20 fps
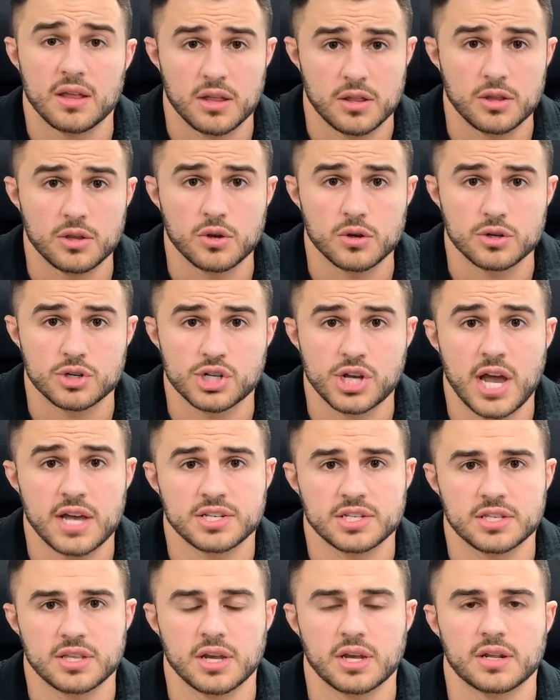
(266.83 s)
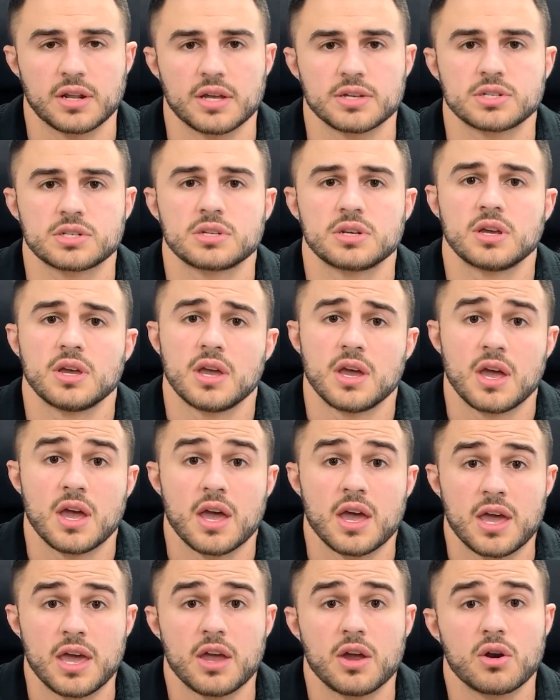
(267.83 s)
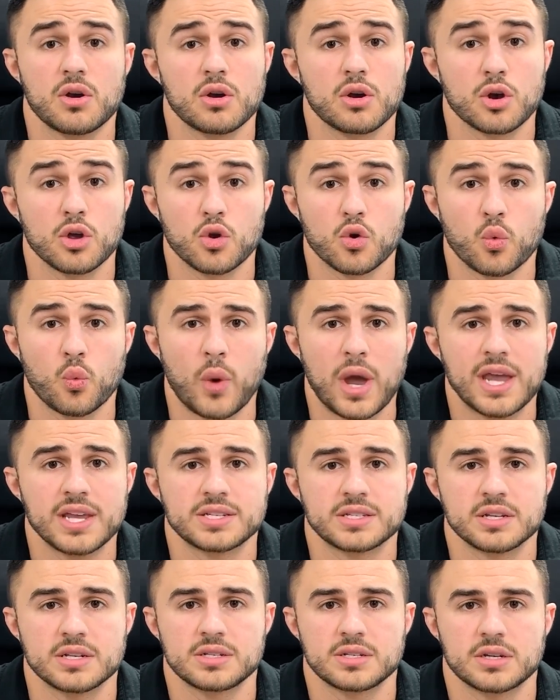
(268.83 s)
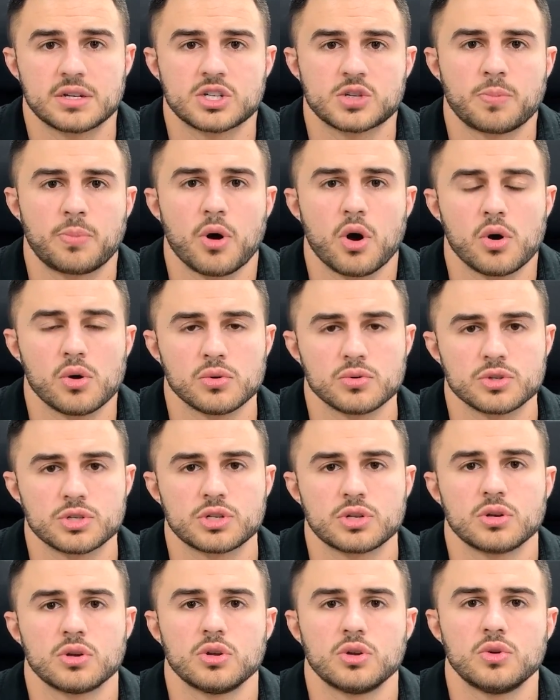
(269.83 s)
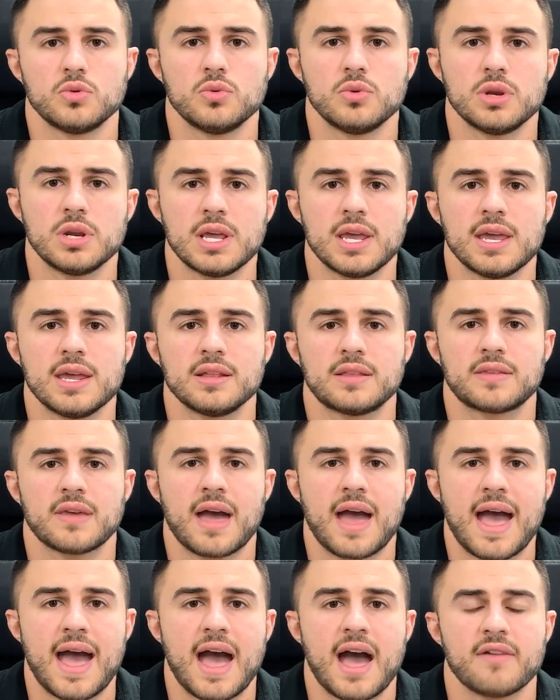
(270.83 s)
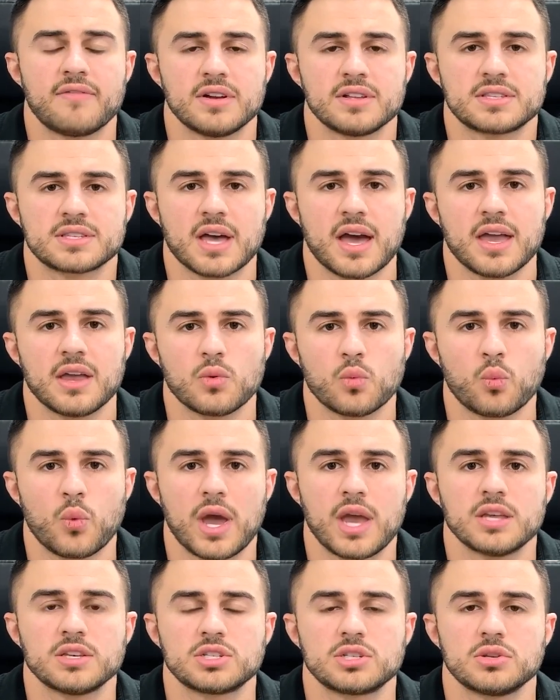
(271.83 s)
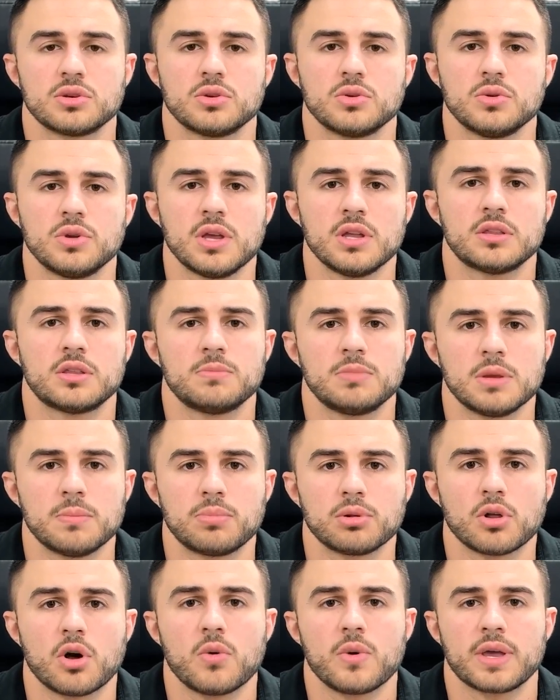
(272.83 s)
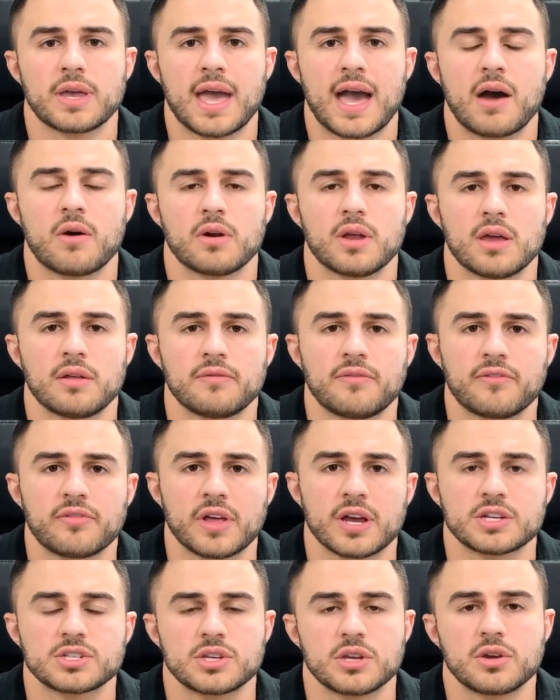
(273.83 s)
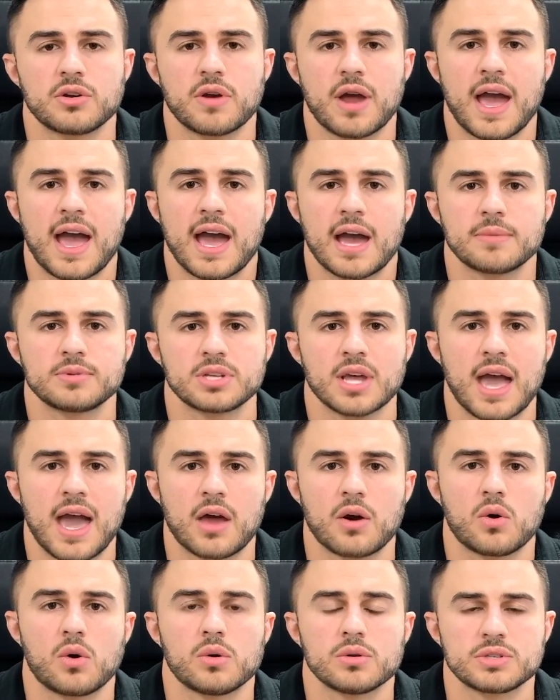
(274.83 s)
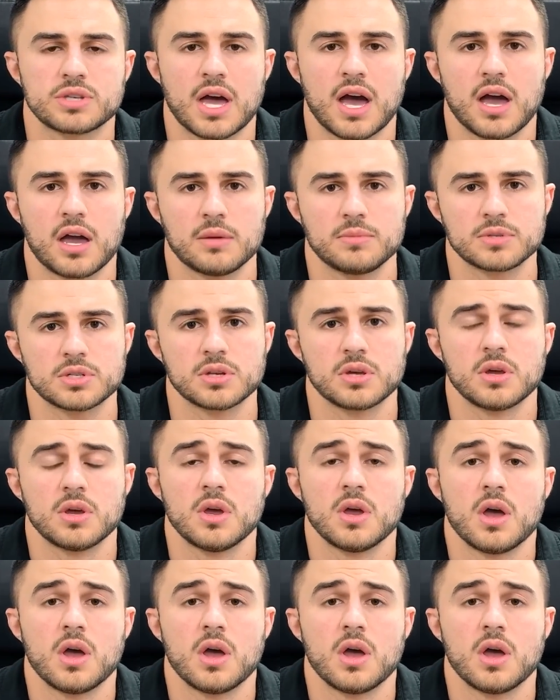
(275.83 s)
your chest thickness. Here, your waist is exposed. You need to have a tight waist. You need to be blowing out and flexing your abs at all times.